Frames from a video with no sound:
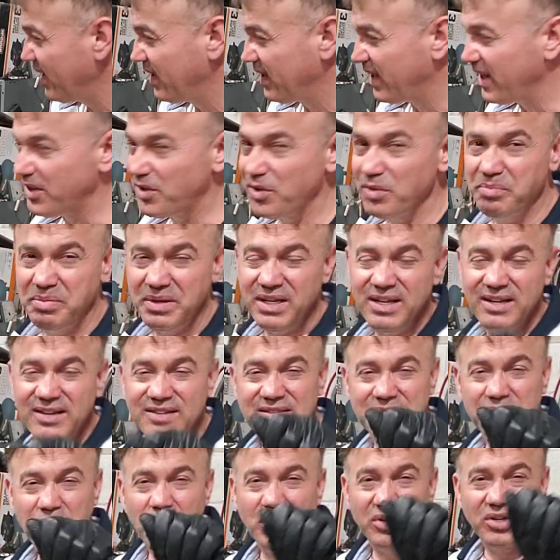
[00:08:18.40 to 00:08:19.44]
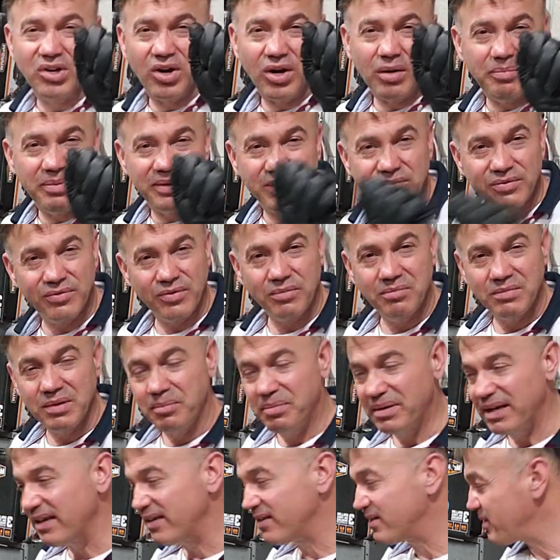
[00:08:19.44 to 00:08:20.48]
like you're peeling a small carpet from the
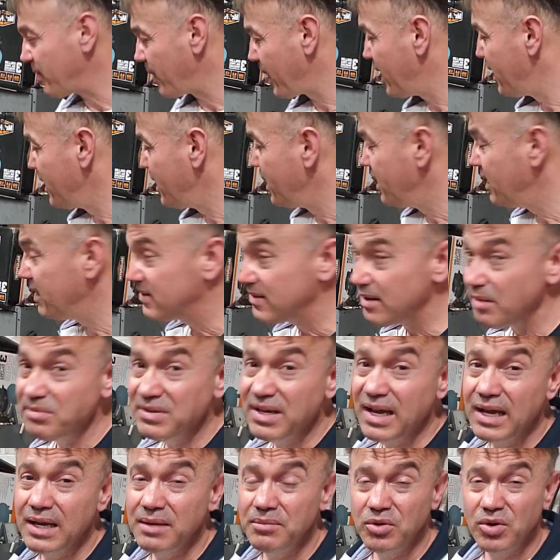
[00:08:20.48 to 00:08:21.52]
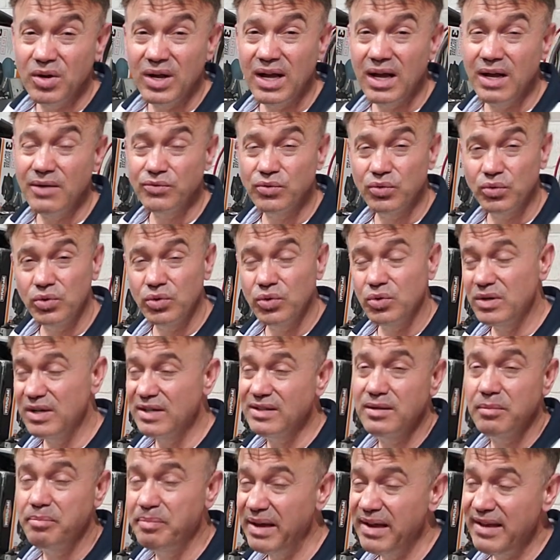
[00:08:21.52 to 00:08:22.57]
place. Sometimes you have to.
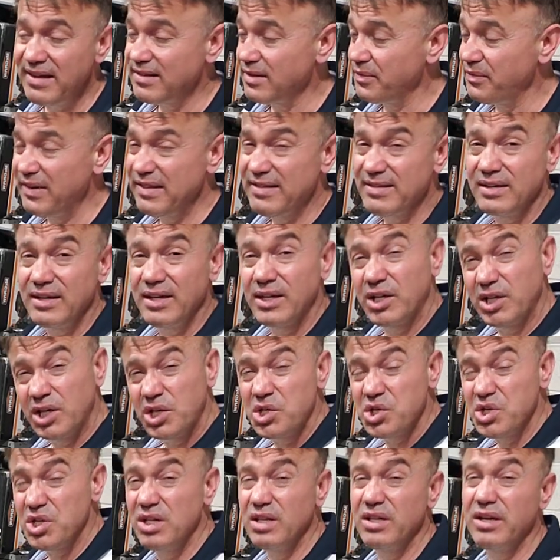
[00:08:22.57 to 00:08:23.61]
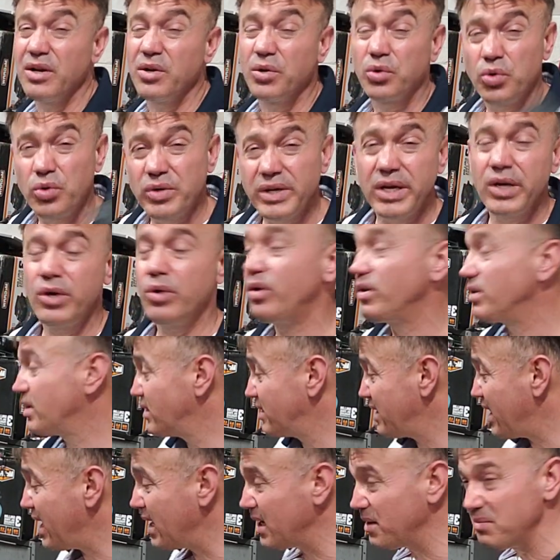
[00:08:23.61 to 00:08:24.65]
It depends. If it's in the kitchen, they're cooking all the
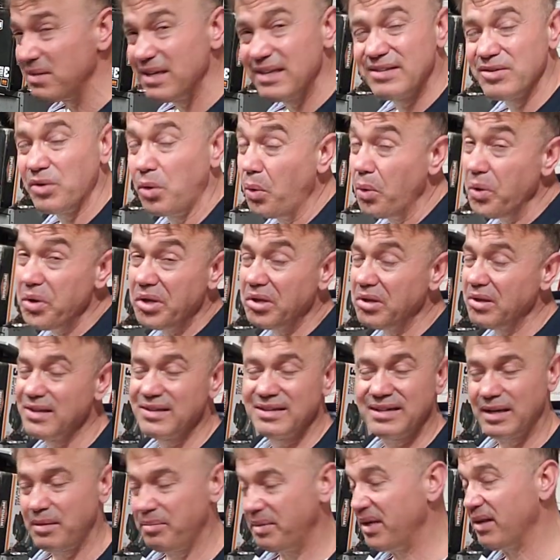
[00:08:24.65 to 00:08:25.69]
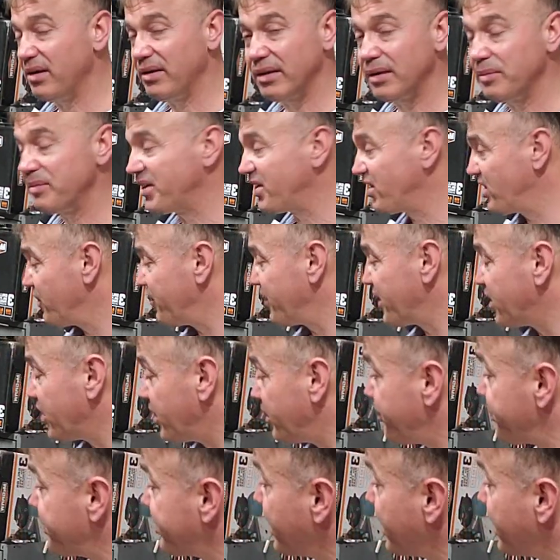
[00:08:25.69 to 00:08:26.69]
time. It's oil. It's gonna be a little bit difficult.